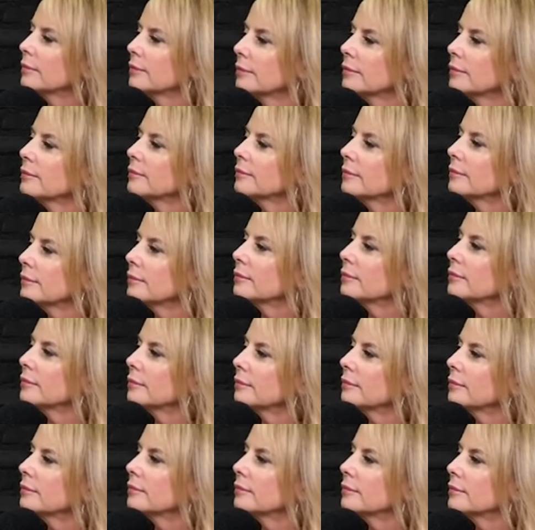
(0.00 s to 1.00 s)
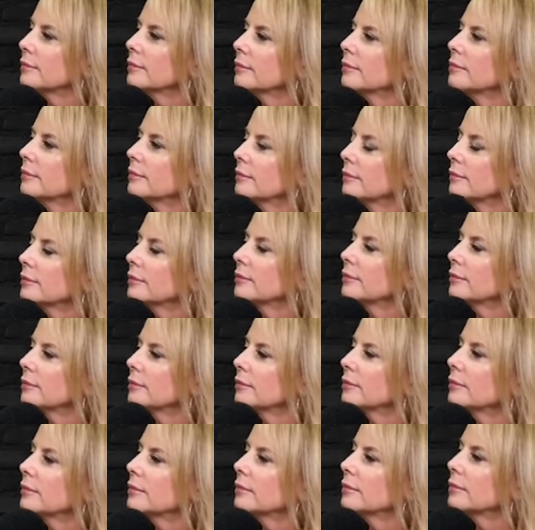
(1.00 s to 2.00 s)

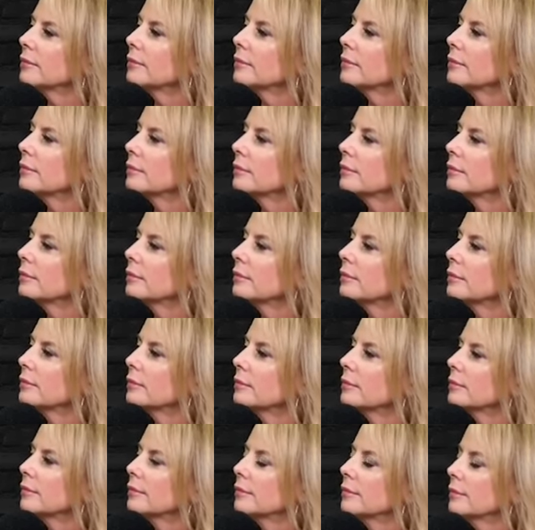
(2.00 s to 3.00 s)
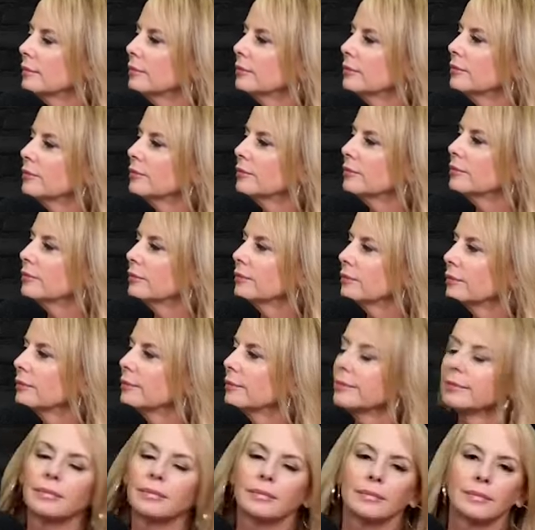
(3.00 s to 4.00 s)

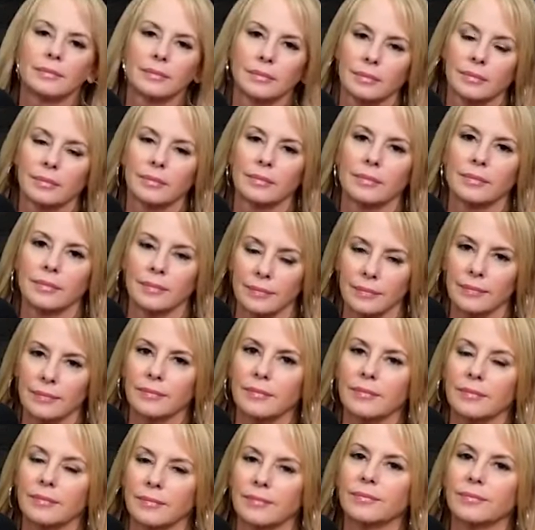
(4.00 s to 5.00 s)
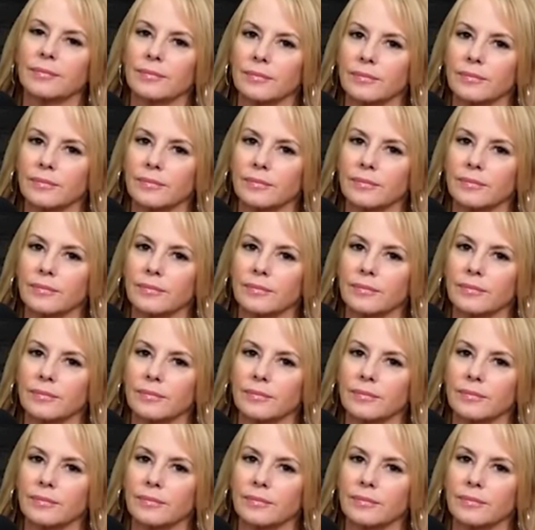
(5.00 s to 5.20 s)
This person isn't speaking.